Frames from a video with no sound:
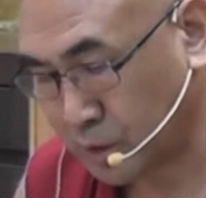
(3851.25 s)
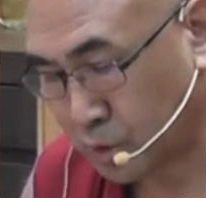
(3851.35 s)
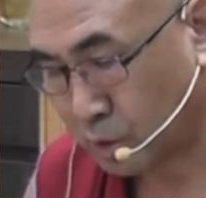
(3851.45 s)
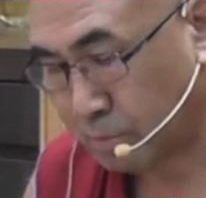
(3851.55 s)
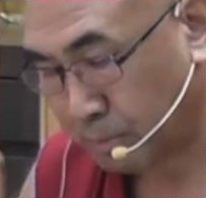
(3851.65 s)

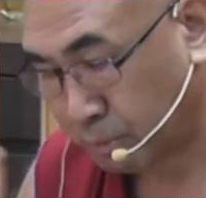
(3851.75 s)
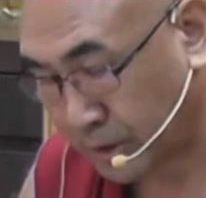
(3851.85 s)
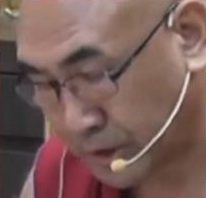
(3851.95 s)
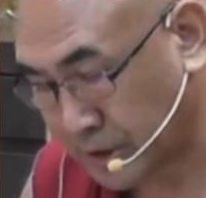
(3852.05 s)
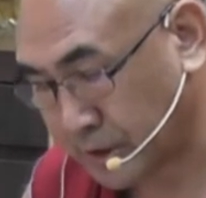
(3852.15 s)
taught by
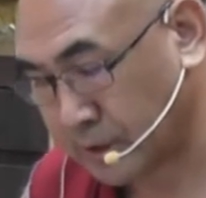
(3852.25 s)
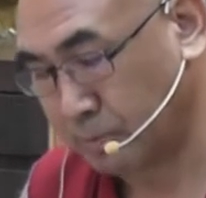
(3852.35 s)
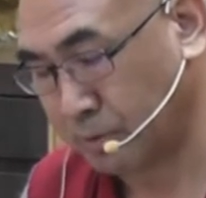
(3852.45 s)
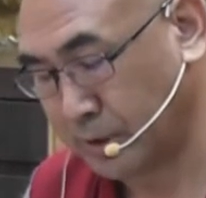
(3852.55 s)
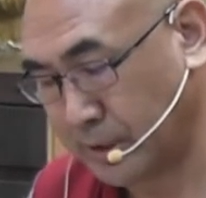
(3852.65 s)
Buddha
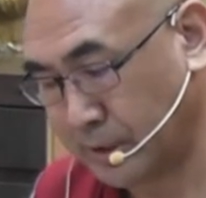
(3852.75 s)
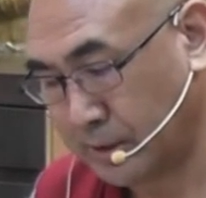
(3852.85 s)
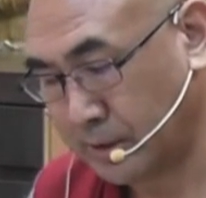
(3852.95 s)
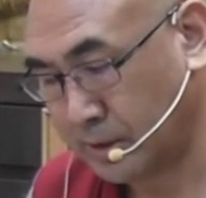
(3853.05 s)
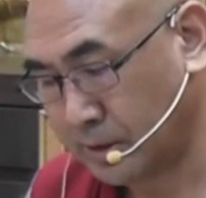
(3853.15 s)

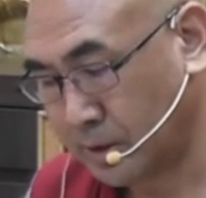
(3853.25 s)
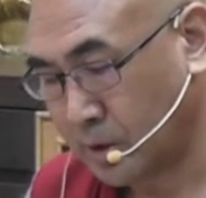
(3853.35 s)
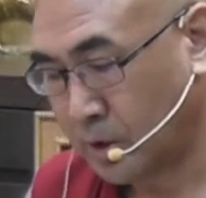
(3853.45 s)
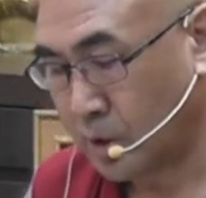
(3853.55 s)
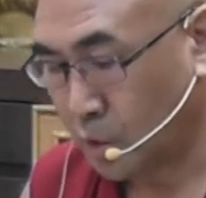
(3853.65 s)
Shakyamuni,
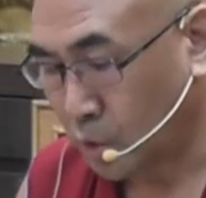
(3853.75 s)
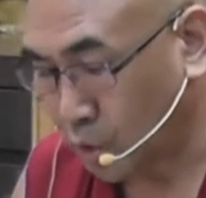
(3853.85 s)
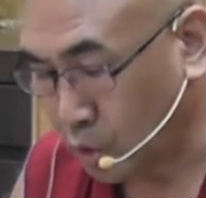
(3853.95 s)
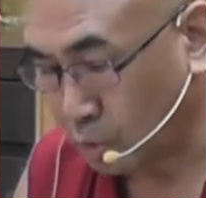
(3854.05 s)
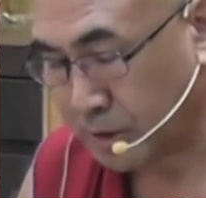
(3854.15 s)

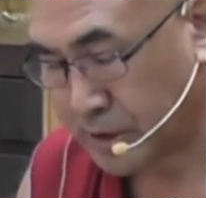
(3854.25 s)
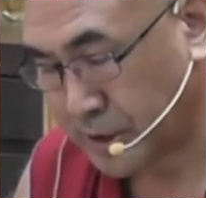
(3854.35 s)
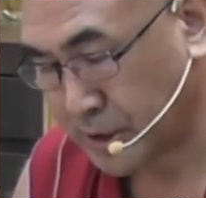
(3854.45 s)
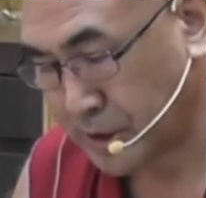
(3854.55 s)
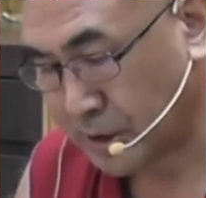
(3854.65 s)
all of the
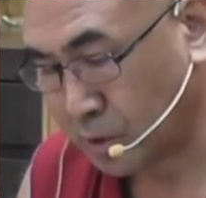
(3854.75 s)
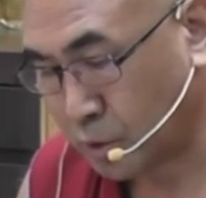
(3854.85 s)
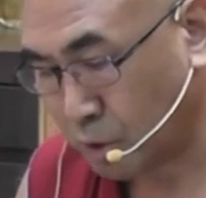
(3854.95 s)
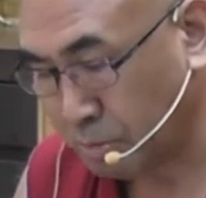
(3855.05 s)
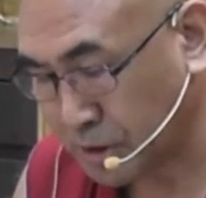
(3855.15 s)

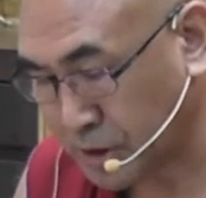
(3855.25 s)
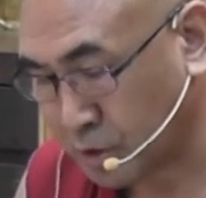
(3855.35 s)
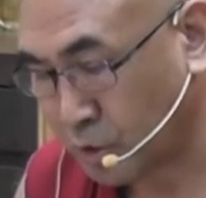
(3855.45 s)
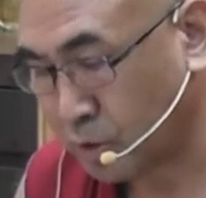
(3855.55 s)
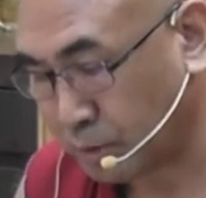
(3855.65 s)
teaching
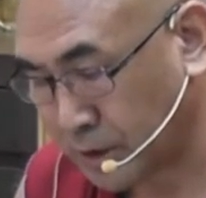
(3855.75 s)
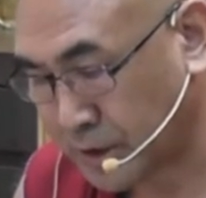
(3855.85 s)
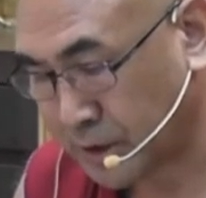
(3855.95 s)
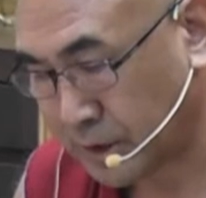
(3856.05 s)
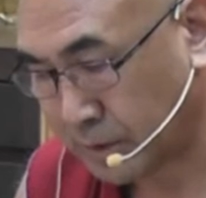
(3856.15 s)
commentary on
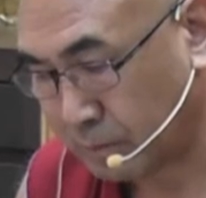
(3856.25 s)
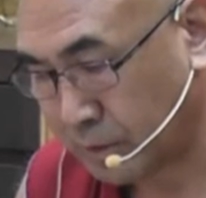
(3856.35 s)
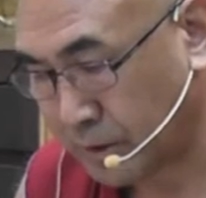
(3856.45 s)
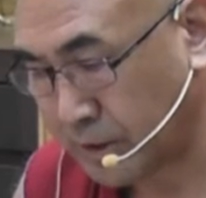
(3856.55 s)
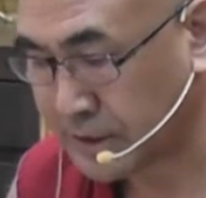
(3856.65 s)
Buddha
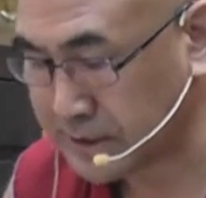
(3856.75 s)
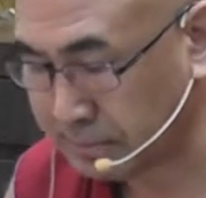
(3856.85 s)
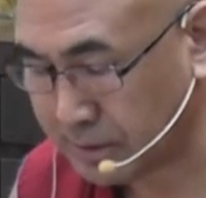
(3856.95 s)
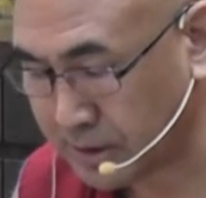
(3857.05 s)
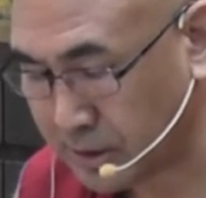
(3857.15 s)
Shakyamuni,
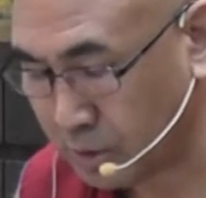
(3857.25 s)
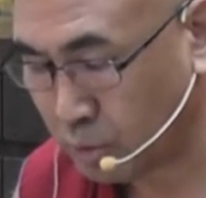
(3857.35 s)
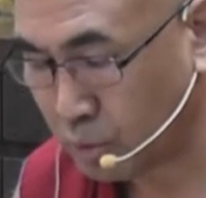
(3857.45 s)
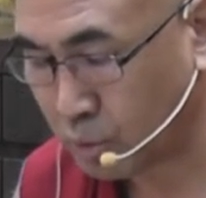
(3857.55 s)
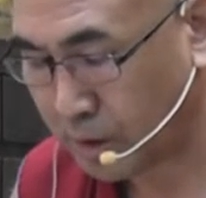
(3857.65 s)
doesn't matter
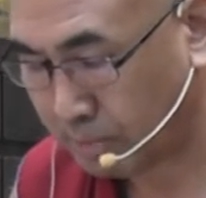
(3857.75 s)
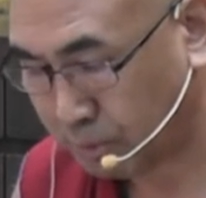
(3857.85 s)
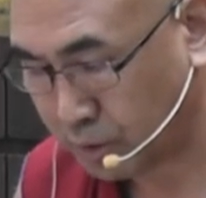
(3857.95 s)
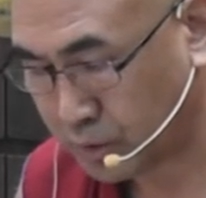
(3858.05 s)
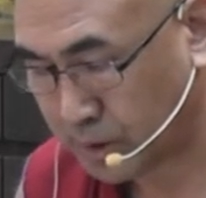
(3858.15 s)
who
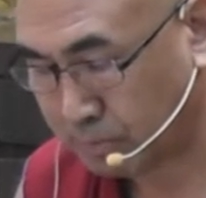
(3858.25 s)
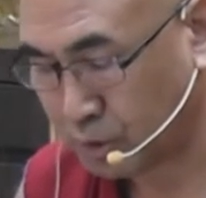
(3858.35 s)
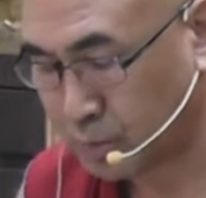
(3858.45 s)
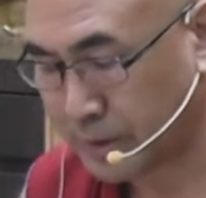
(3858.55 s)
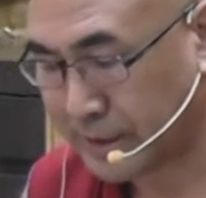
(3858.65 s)

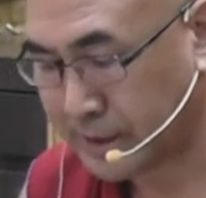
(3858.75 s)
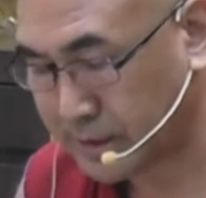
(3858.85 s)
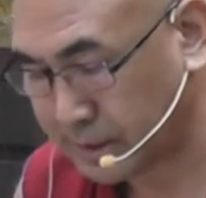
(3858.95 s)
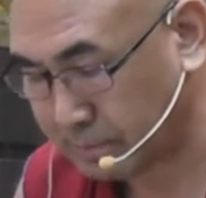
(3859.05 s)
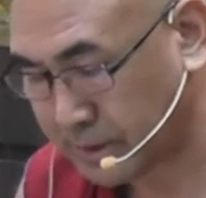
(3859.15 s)
composed by
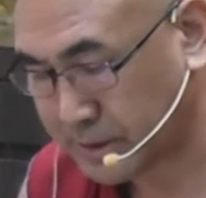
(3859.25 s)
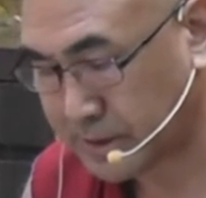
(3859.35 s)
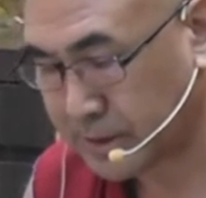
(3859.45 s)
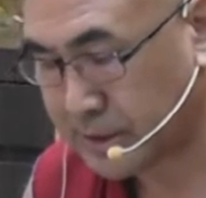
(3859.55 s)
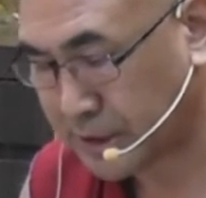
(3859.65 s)
Indian
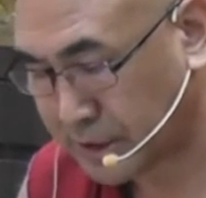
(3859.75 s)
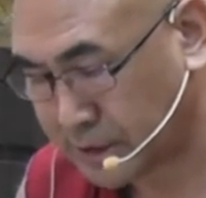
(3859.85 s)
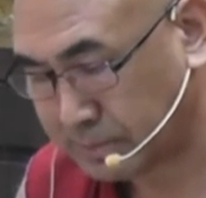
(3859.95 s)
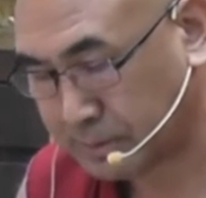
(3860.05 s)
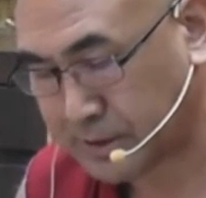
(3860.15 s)
master, Chinese